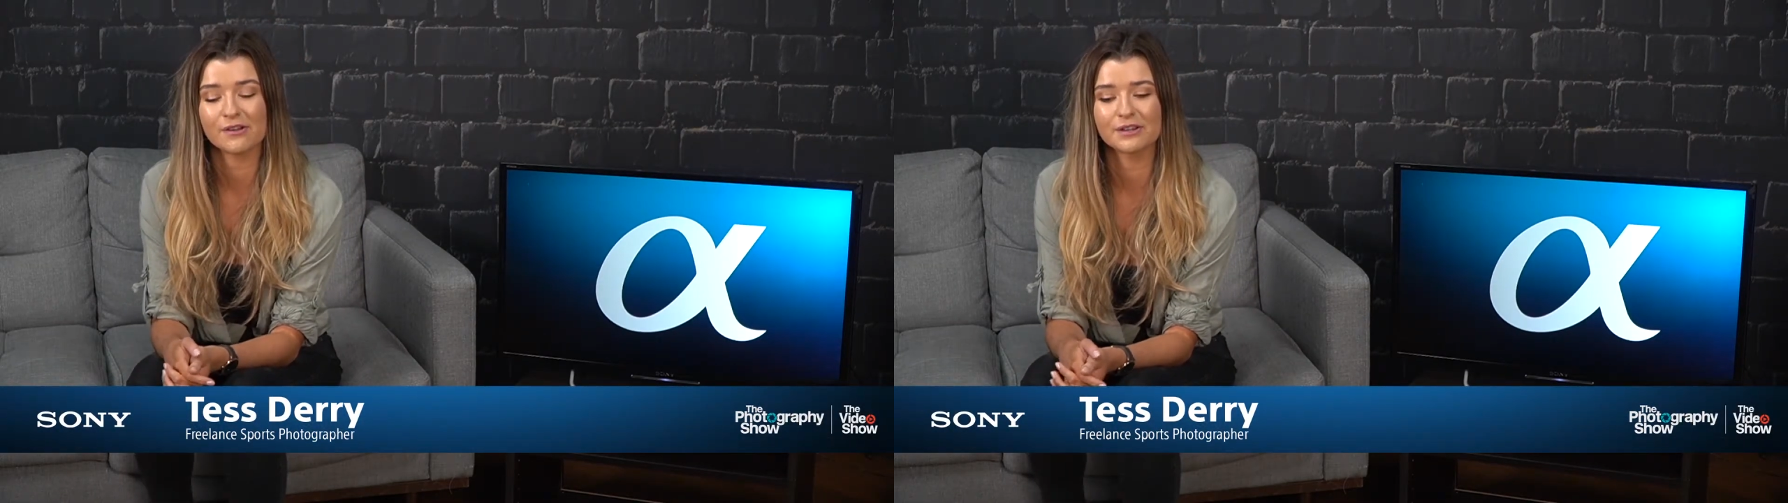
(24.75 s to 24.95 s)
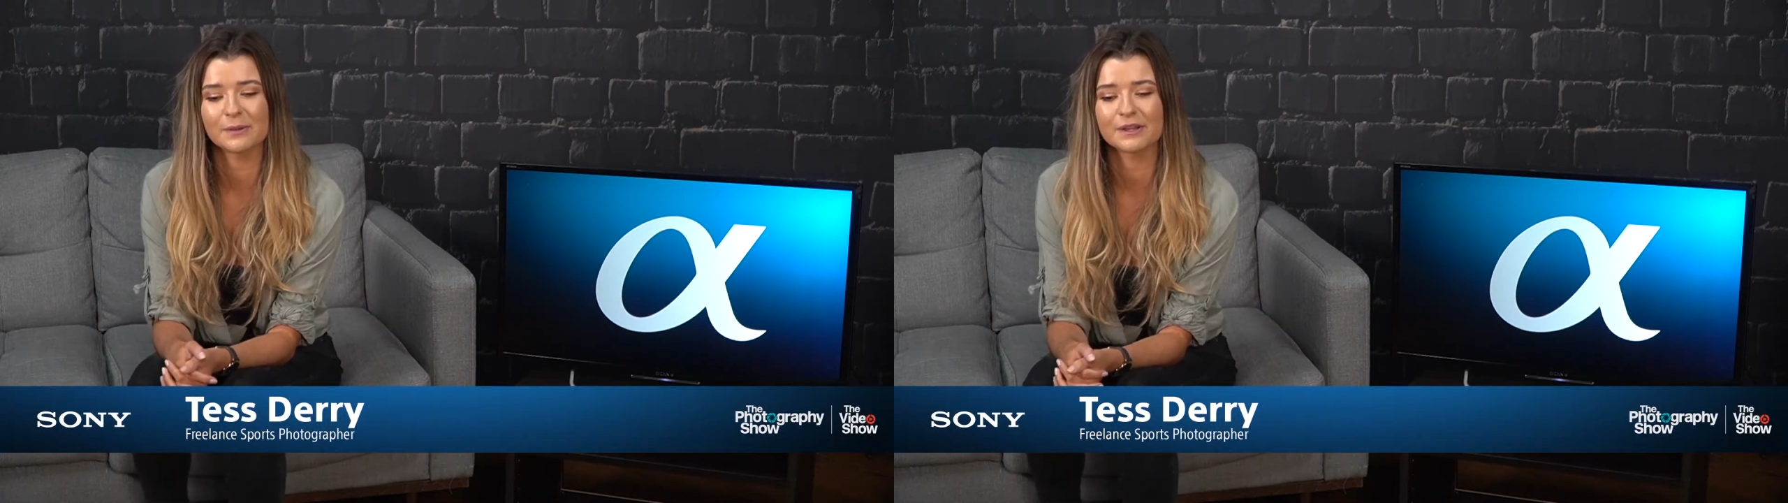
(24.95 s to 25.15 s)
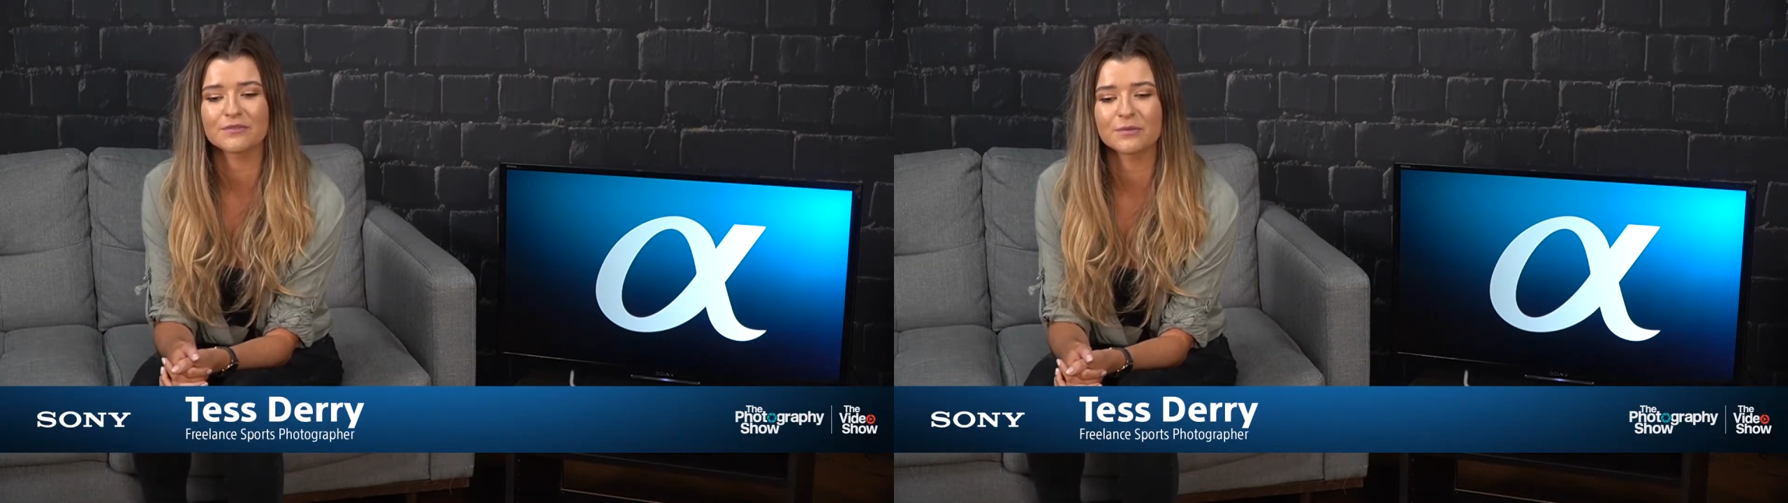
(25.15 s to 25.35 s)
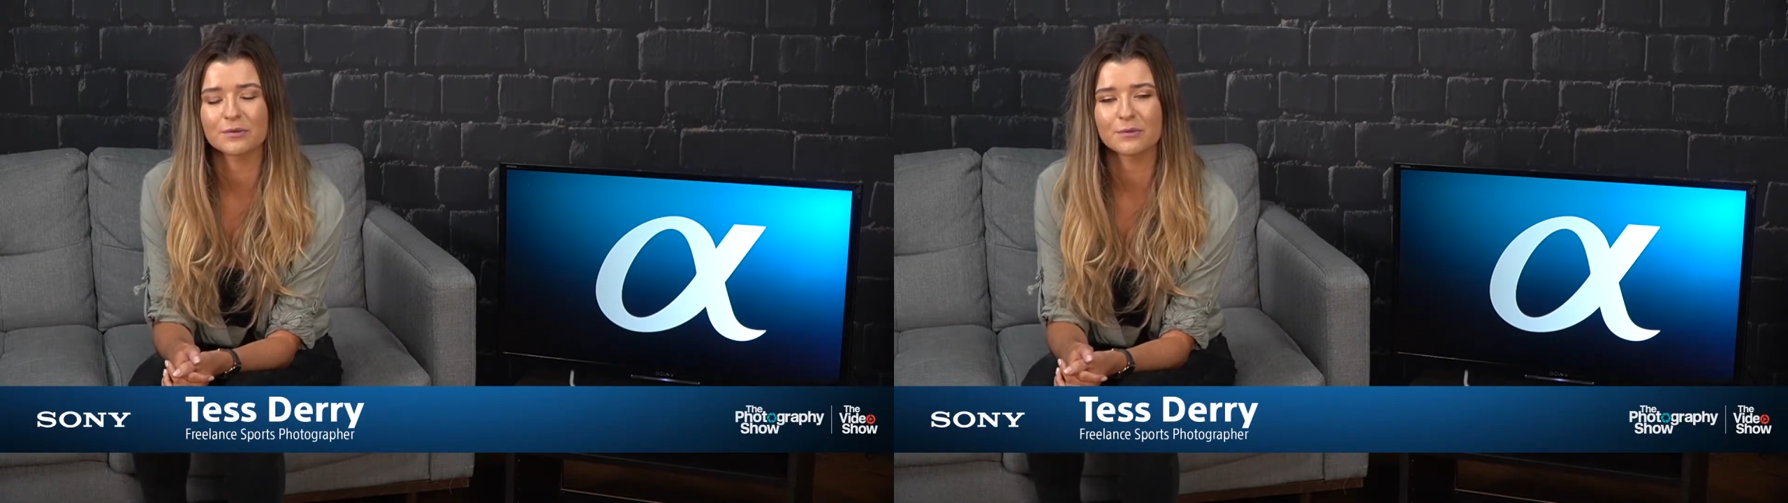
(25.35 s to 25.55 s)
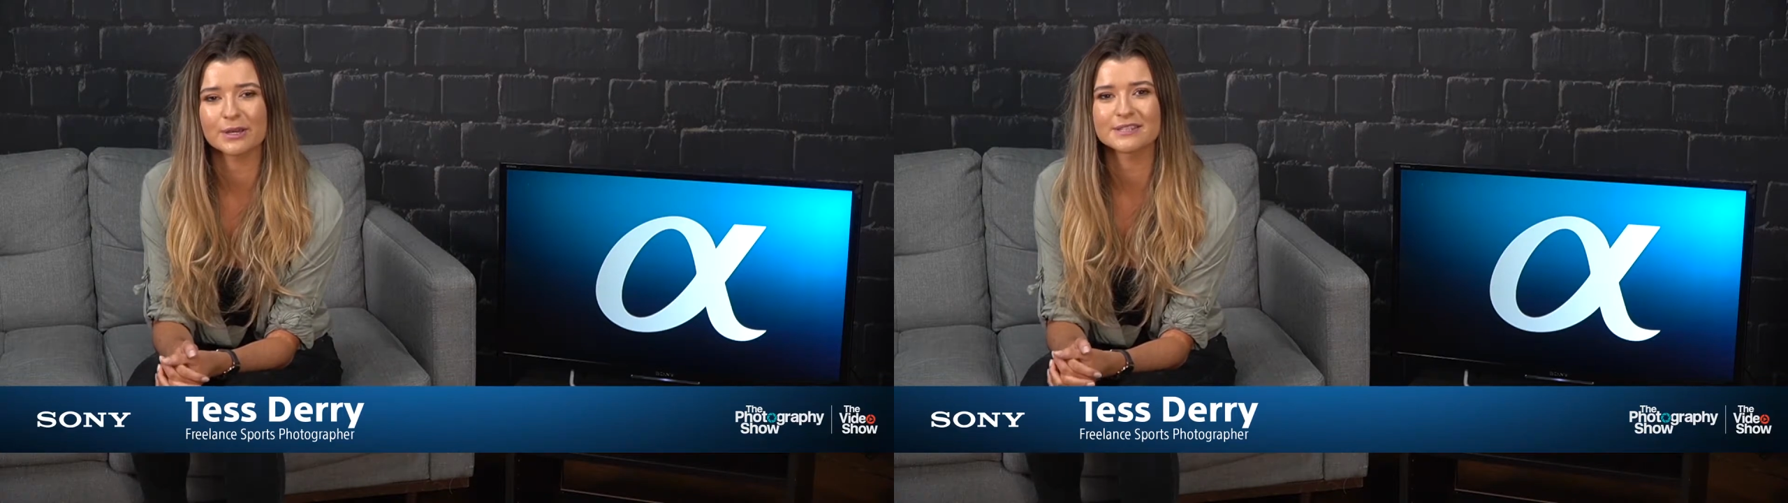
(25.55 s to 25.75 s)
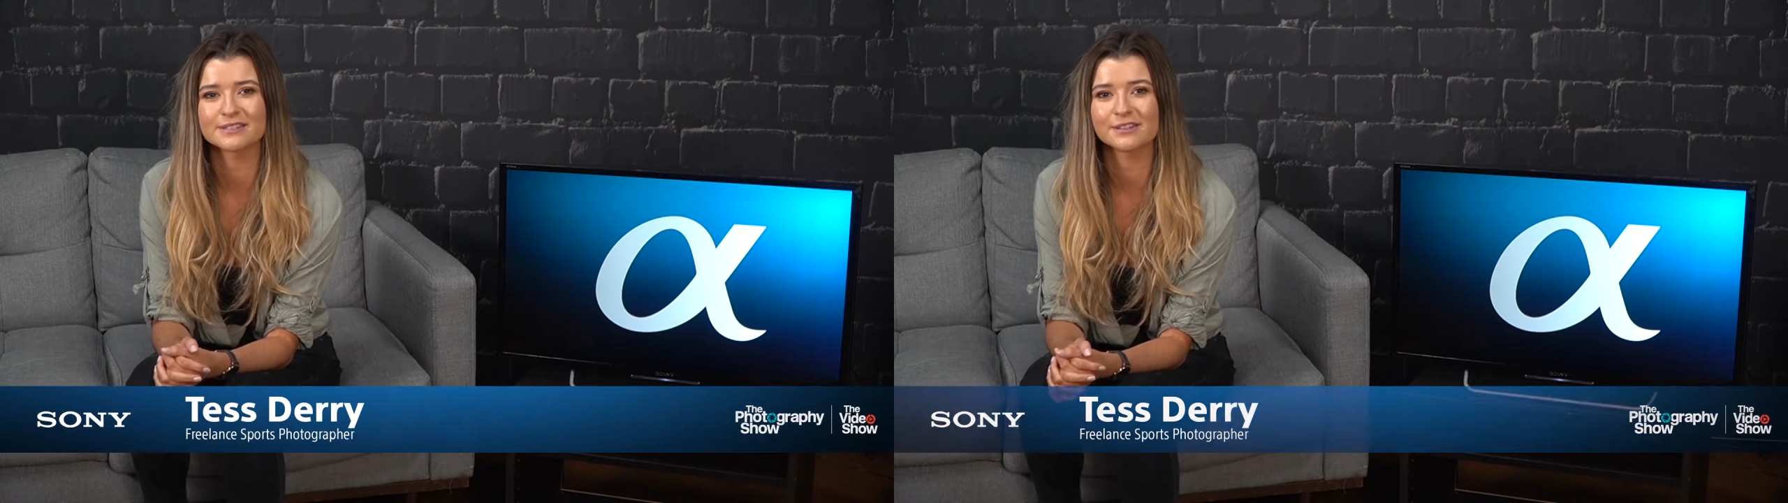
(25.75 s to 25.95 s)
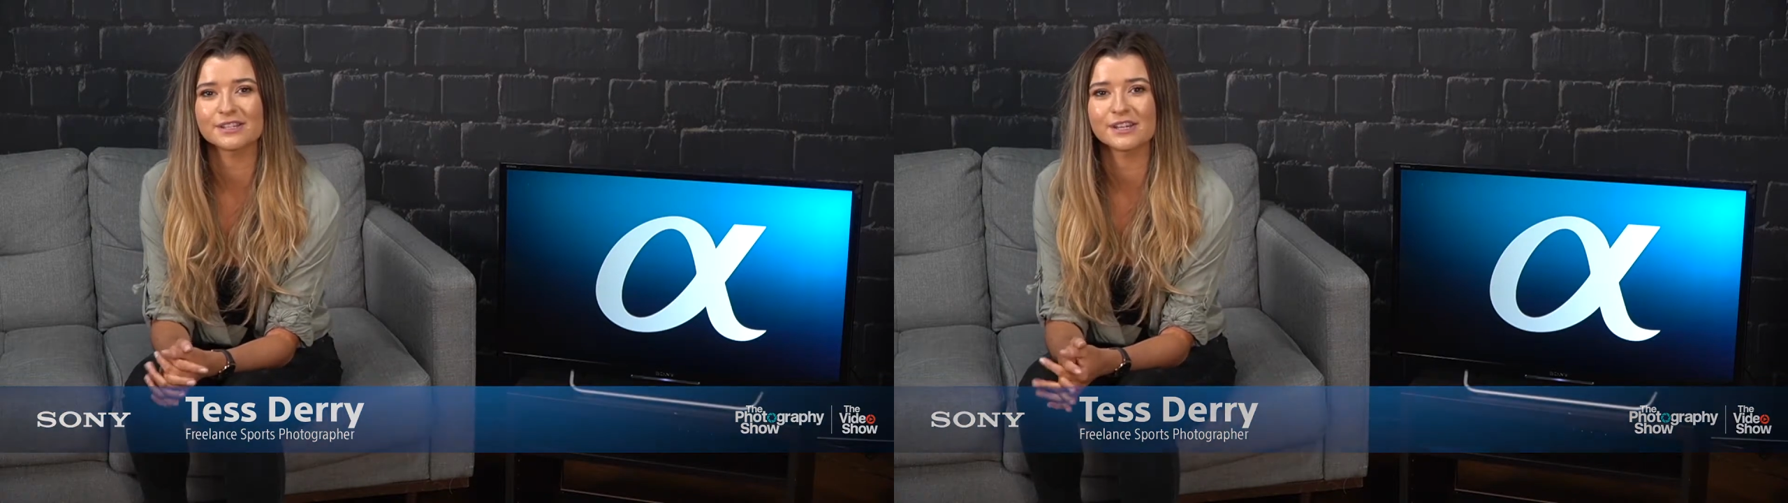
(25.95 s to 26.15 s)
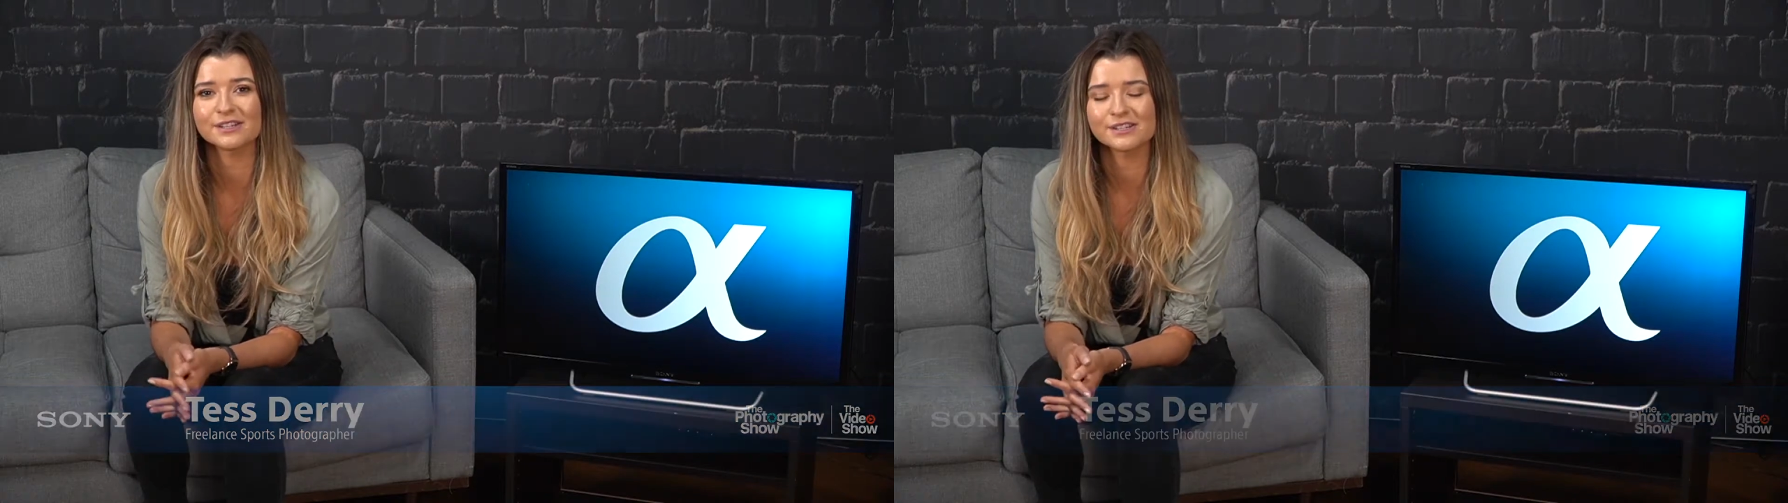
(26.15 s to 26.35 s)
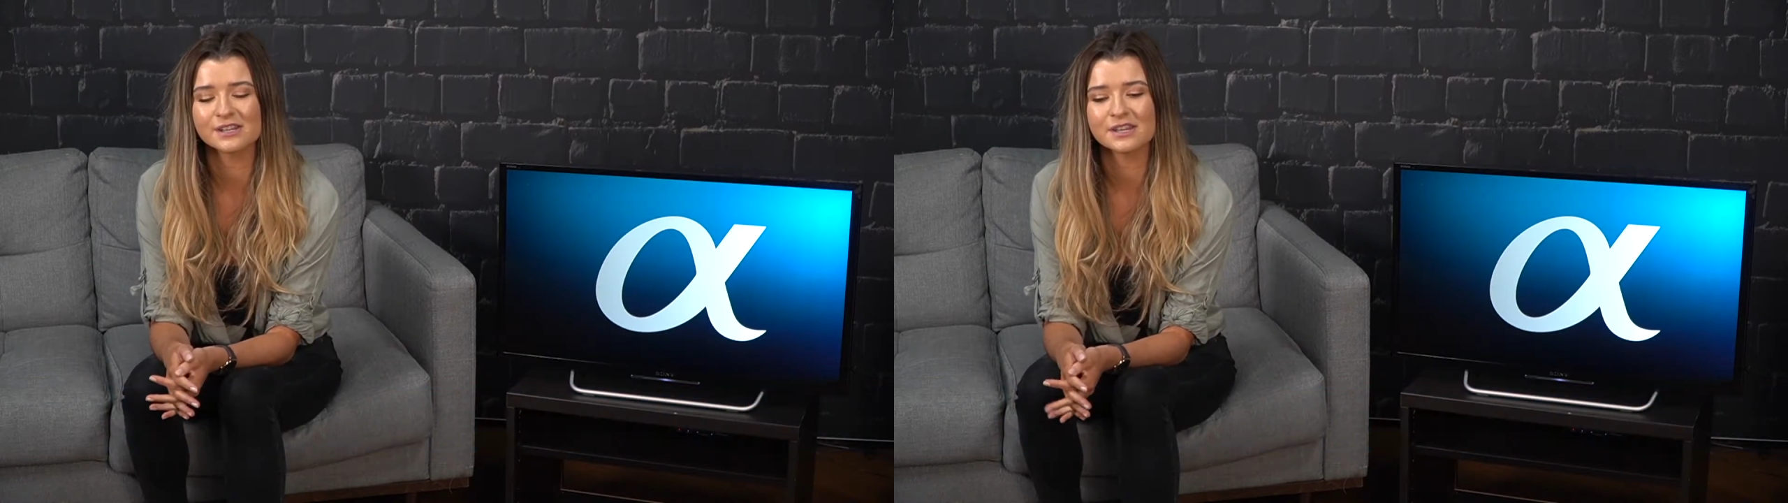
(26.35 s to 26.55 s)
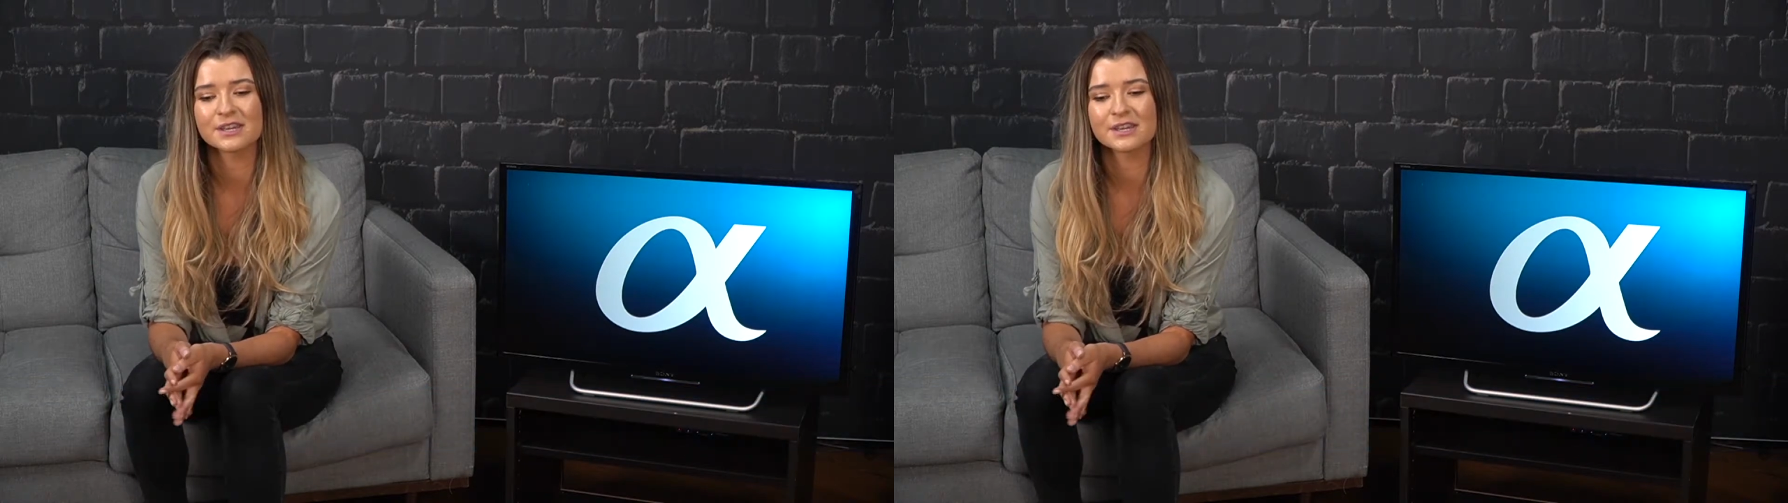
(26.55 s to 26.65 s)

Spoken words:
currently working for the Press Association.